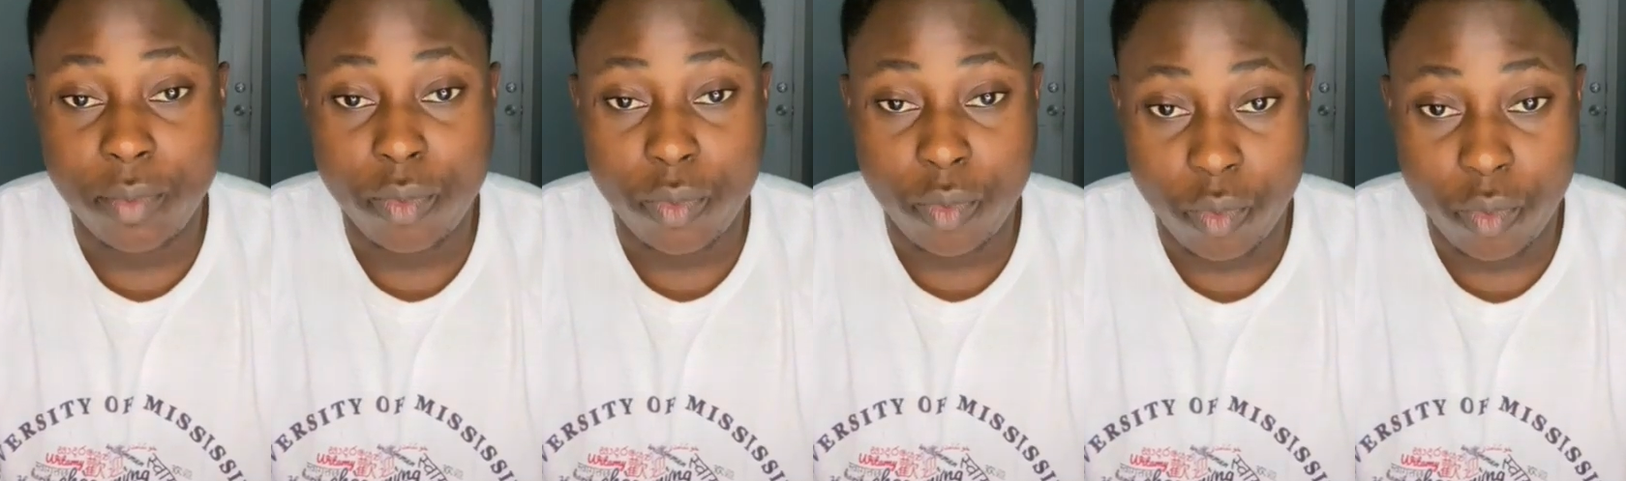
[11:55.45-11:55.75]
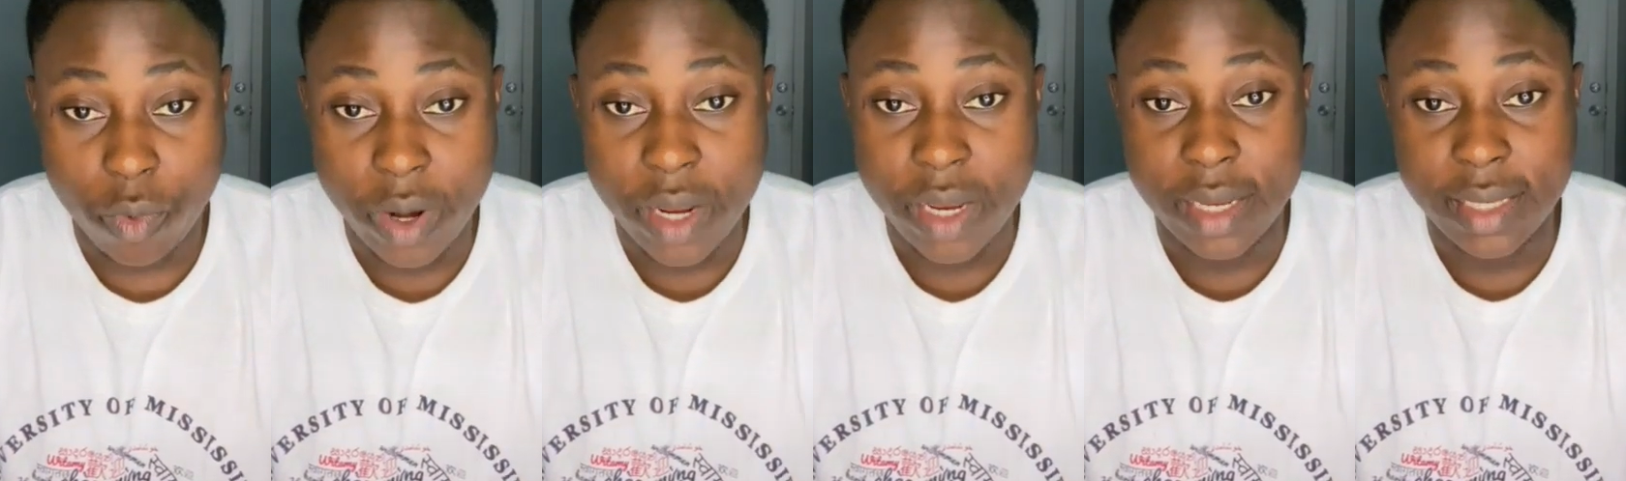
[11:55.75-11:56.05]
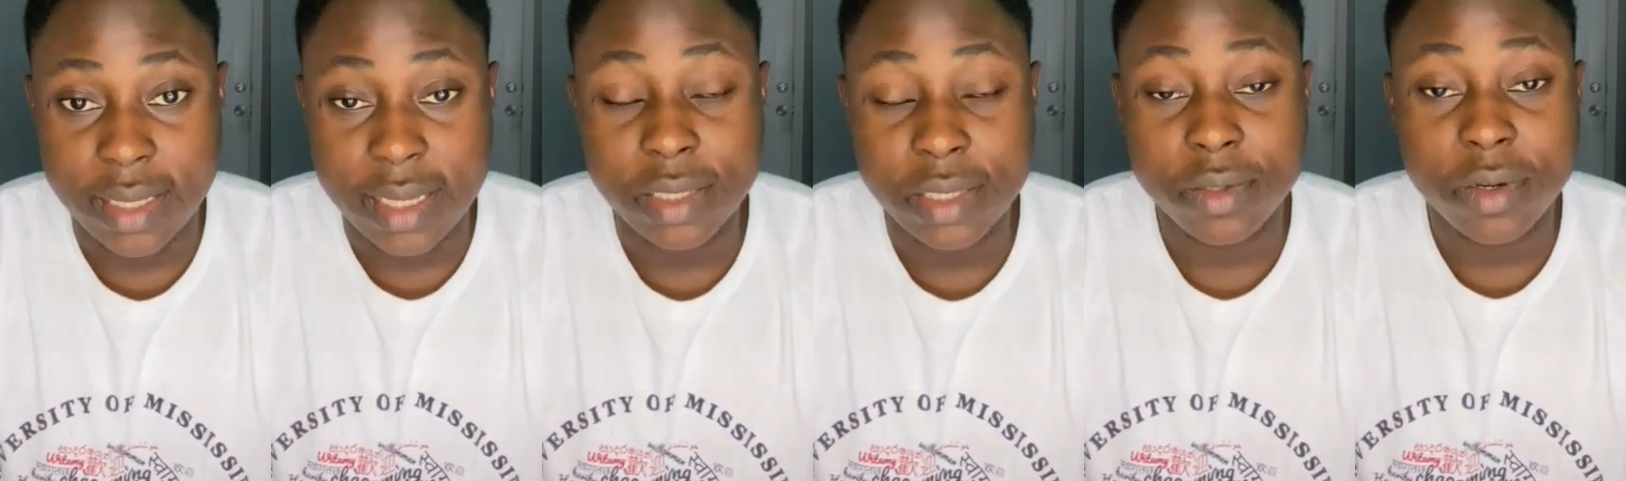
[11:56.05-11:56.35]
way
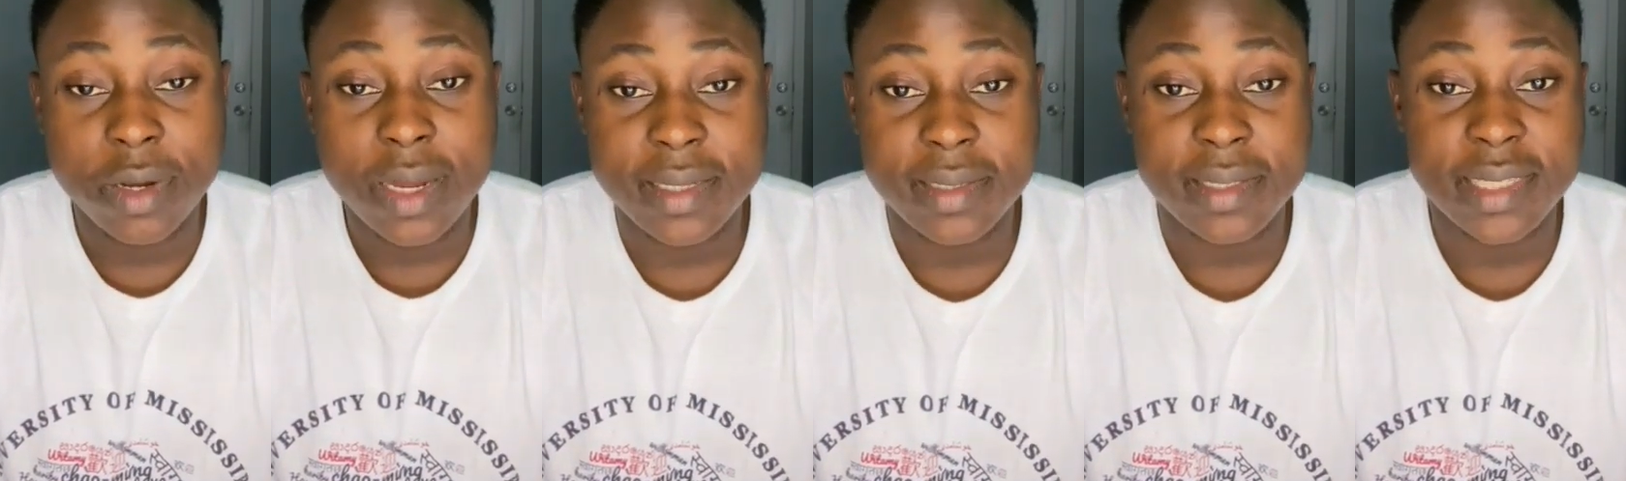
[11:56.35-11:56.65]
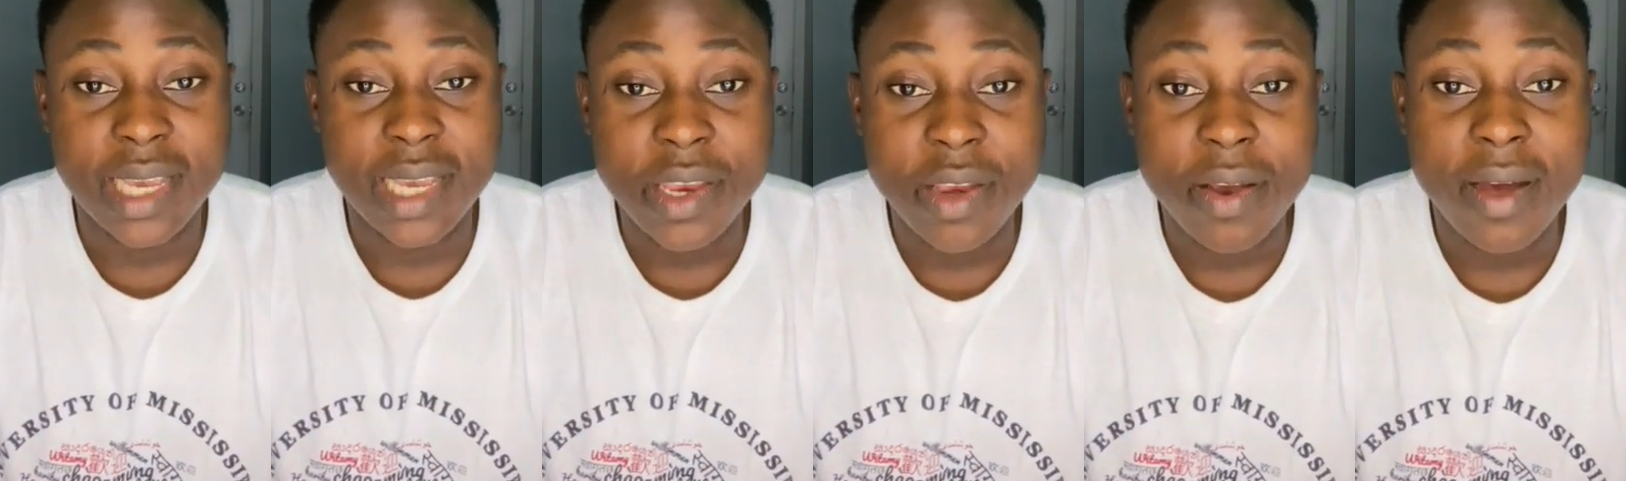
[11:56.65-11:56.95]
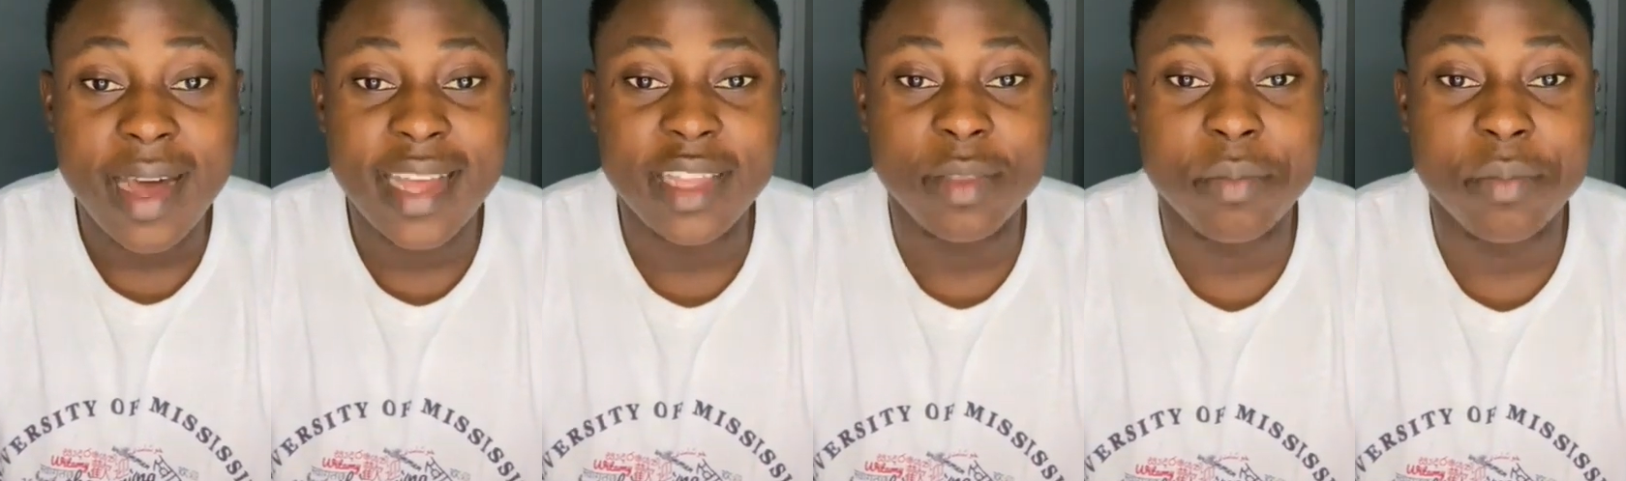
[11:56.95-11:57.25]
that you can secure
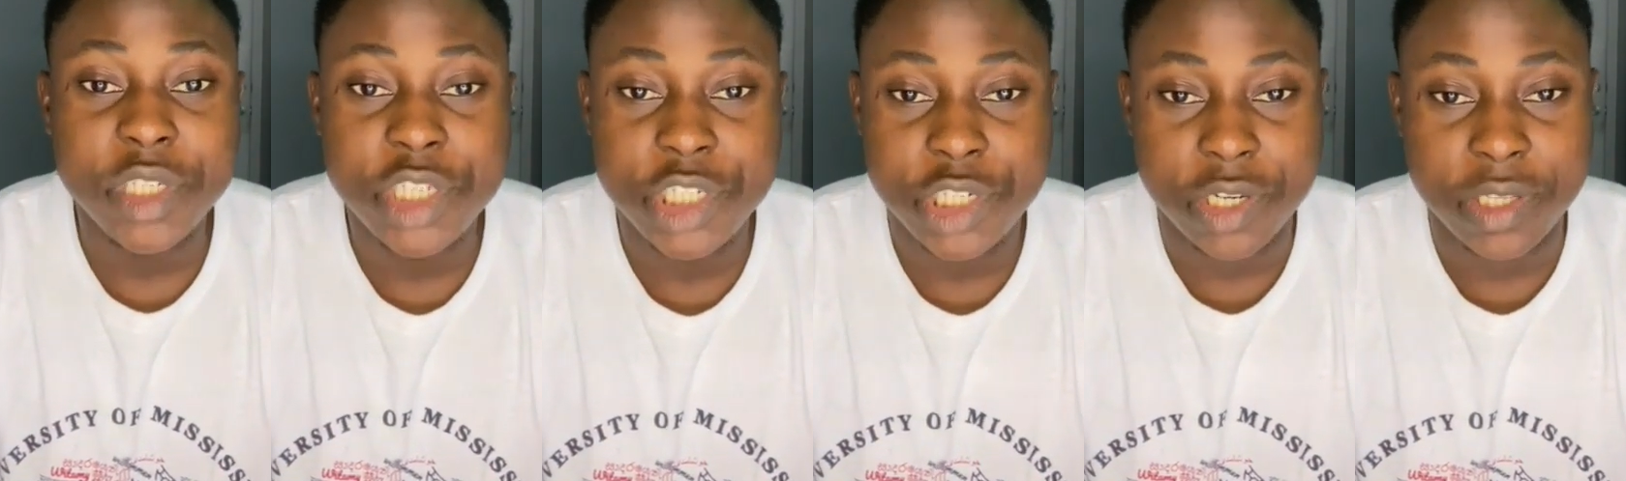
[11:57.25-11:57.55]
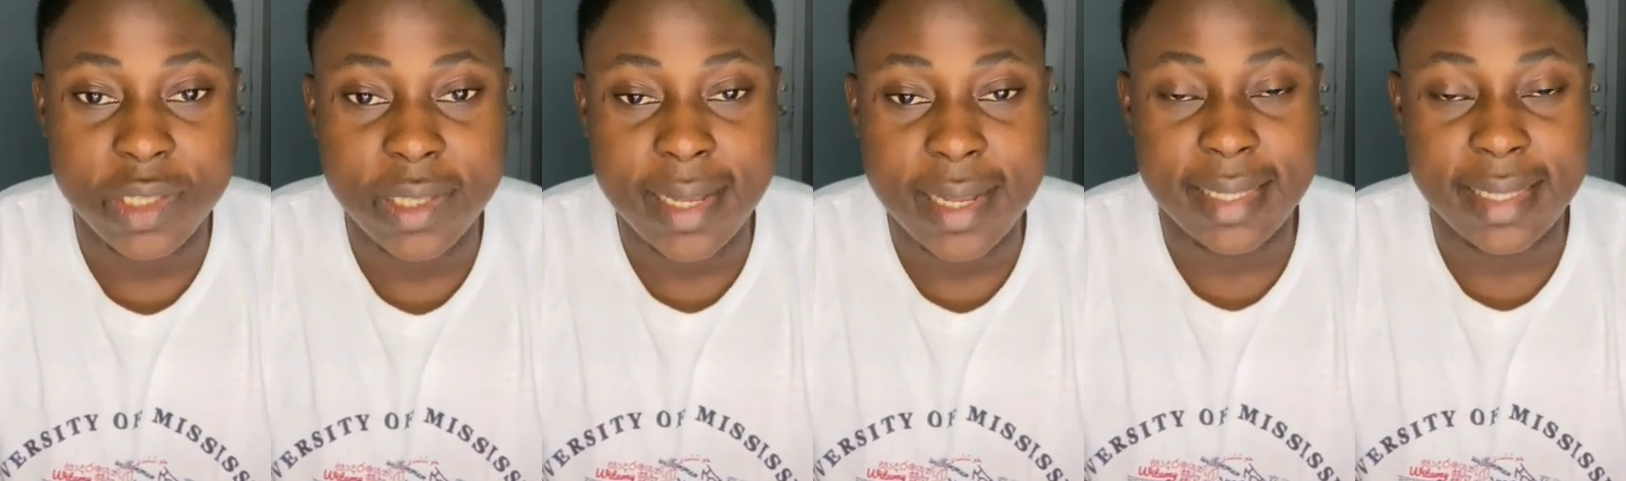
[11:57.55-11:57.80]
admission